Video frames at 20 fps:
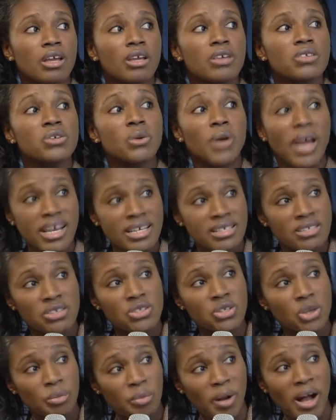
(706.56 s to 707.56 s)
So
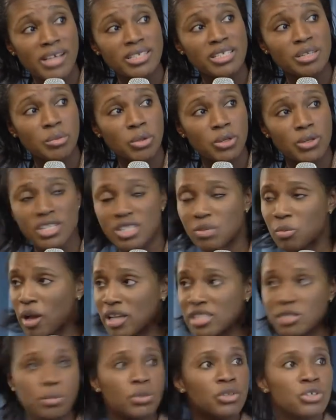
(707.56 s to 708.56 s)
exits are possible. It's
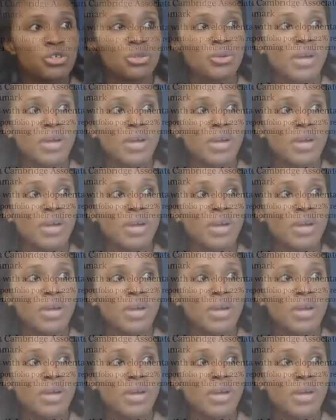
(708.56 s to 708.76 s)
possible to do